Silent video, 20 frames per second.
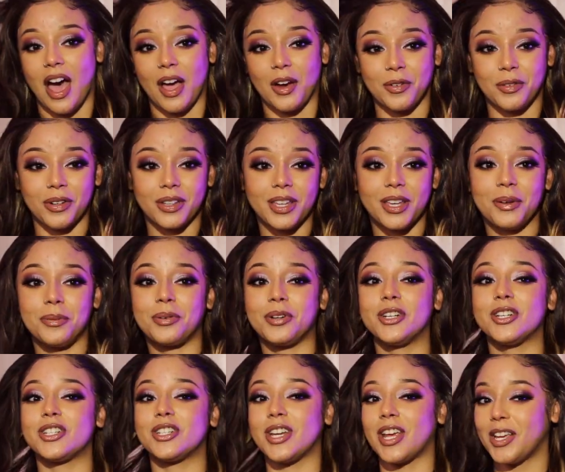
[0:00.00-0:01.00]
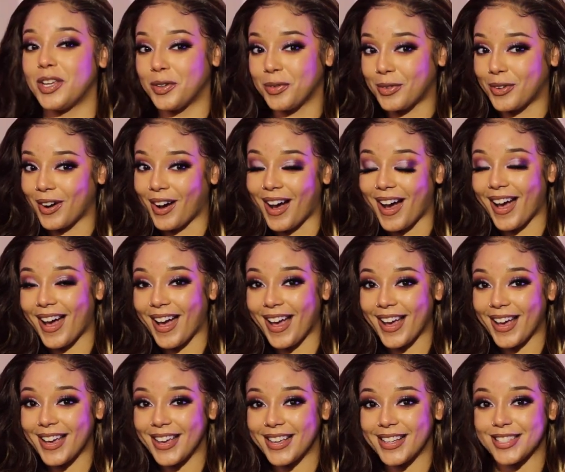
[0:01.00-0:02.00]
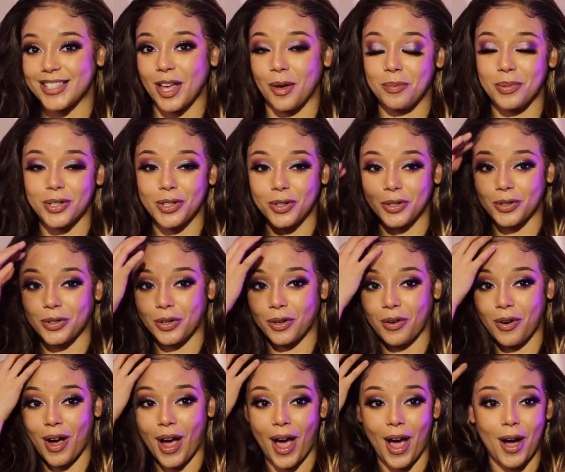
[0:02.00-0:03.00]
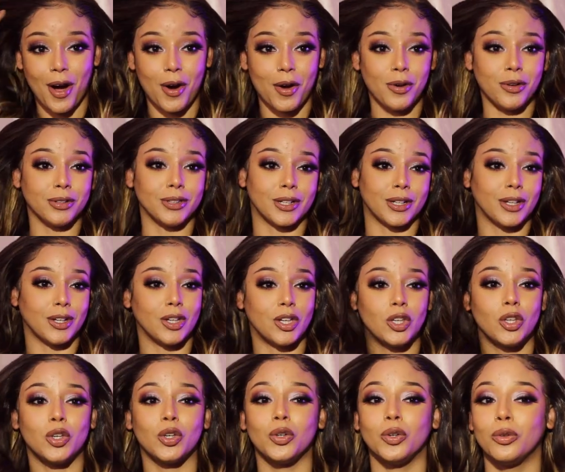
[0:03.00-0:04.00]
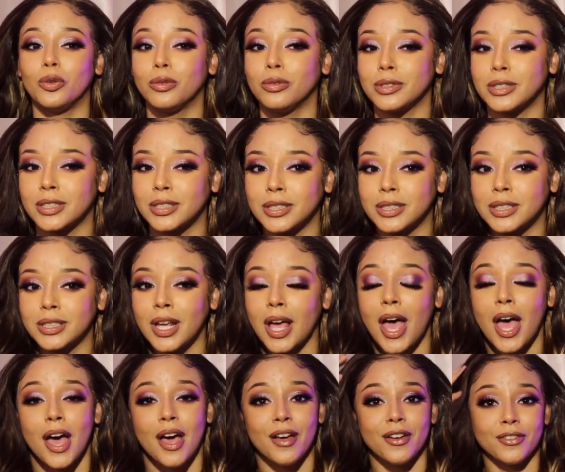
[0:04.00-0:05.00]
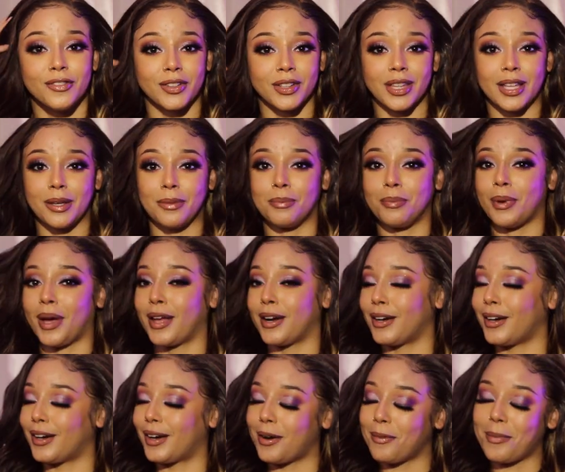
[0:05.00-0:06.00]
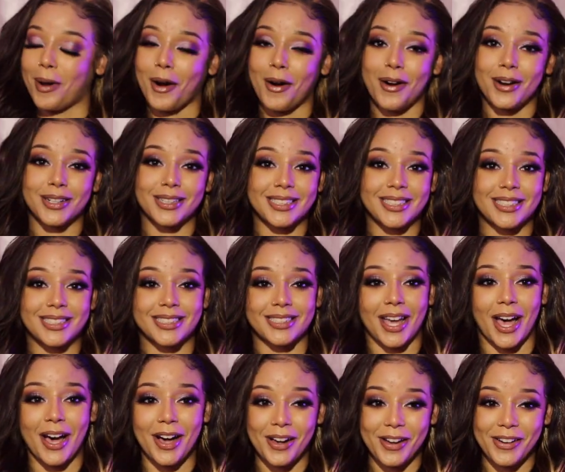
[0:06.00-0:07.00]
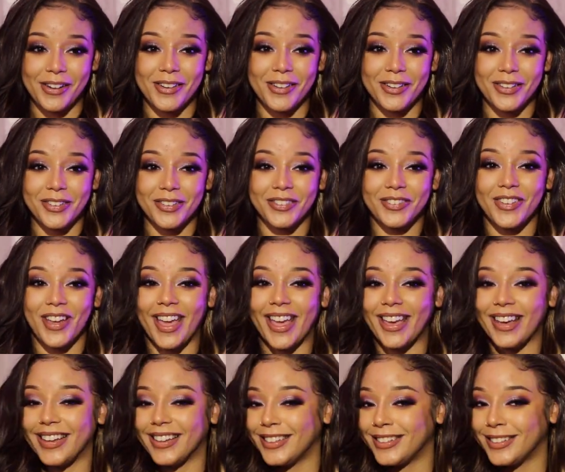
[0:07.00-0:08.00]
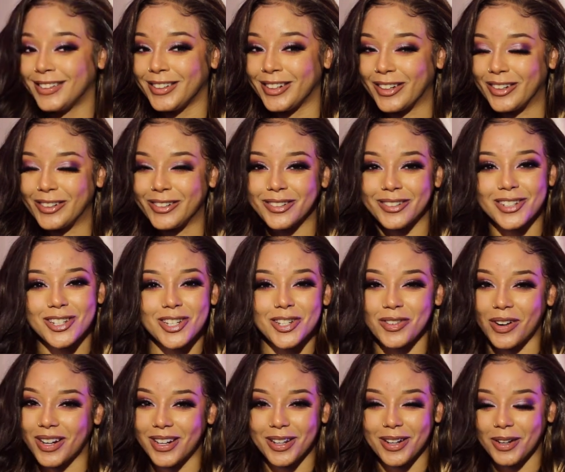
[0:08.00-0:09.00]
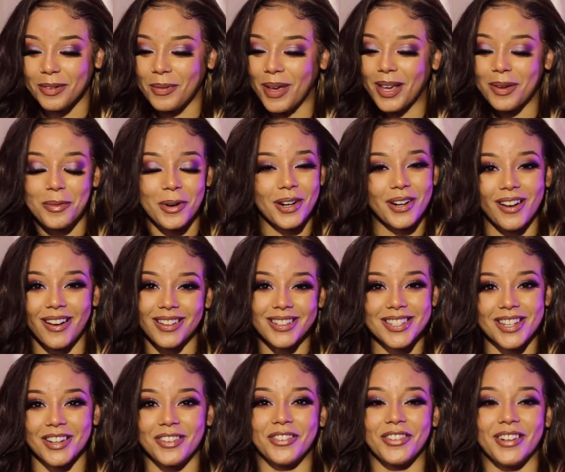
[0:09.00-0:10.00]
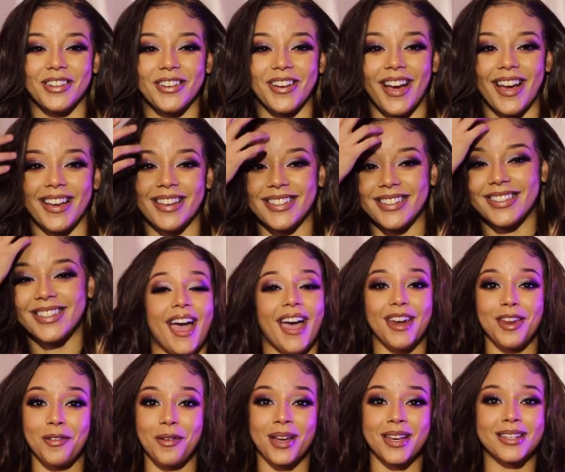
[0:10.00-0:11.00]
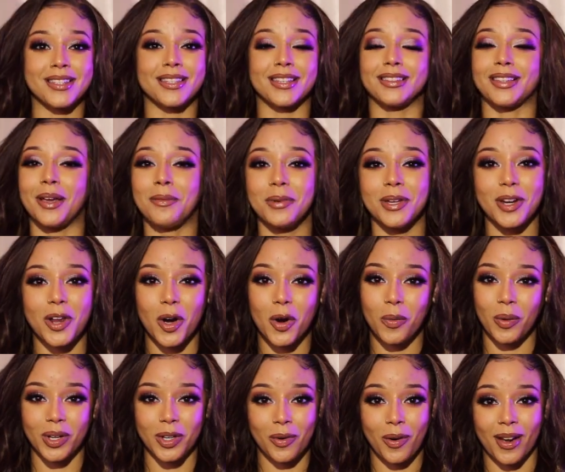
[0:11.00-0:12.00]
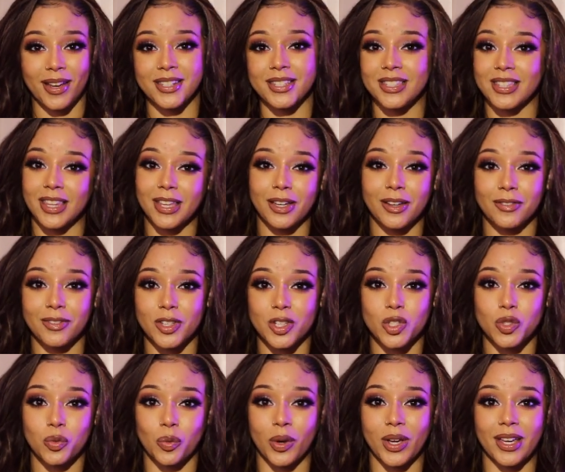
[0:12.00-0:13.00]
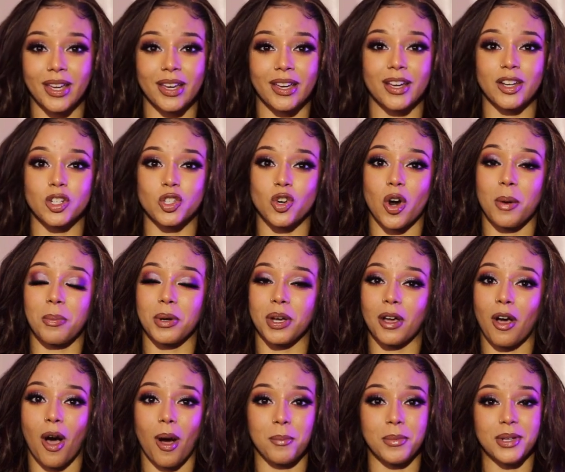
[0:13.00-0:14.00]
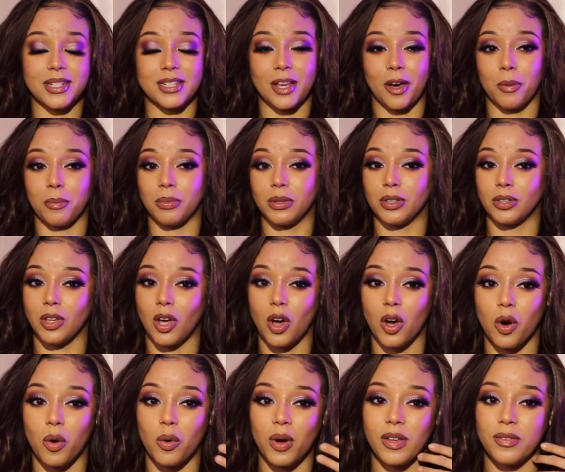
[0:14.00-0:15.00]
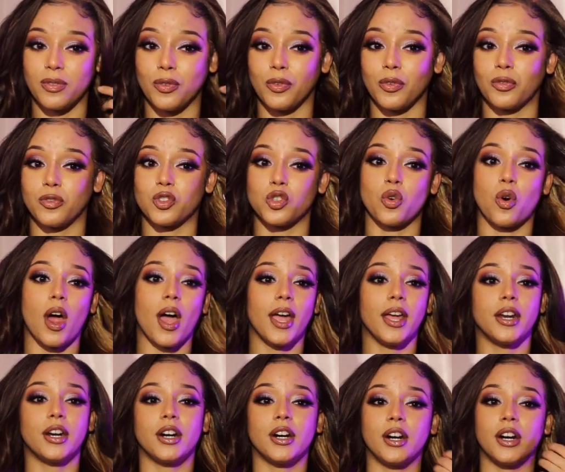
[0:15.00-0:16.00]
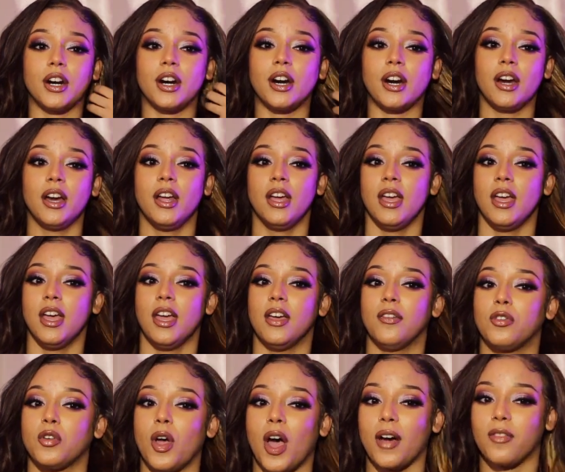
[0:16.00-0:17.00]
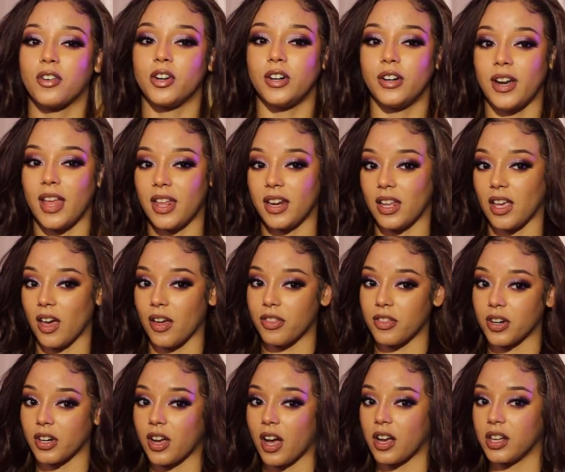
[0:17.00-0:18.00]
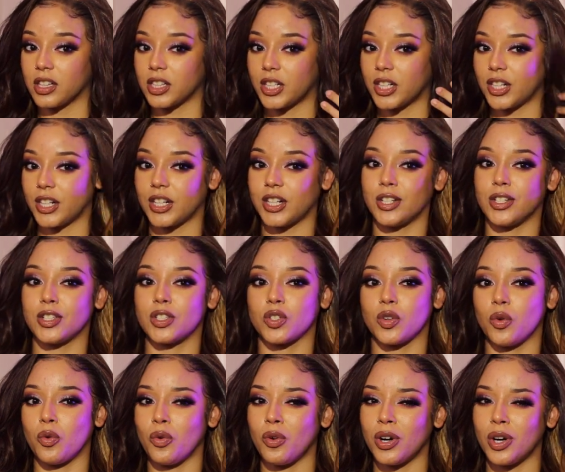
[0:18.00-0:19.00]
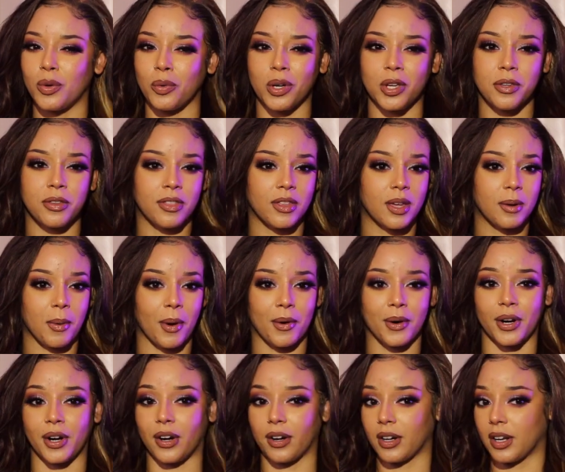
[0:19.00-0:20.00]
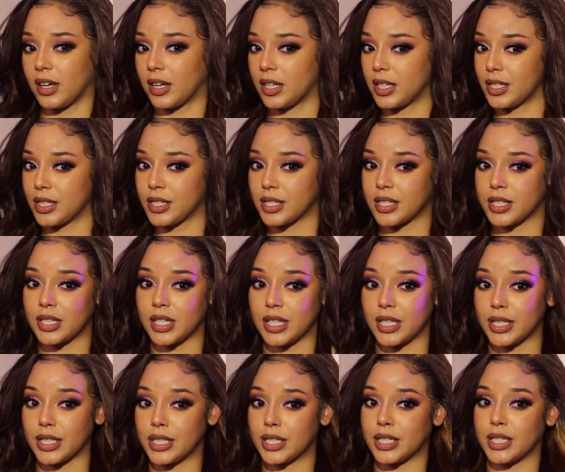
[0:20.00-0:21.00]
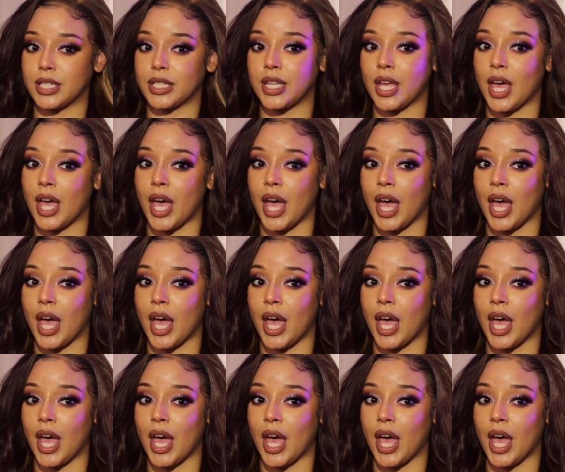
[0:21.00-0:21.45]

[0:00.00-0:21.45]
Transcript: I really appreciate you guys helping your girl out, looking cute, feeling better about herself, and you know, just ready to make more content for you guys. Anyways, let me know what you guys think of this wig. Drop a comment down below if you've tried her, if you have her in any other color, or what you think about her, cause sis,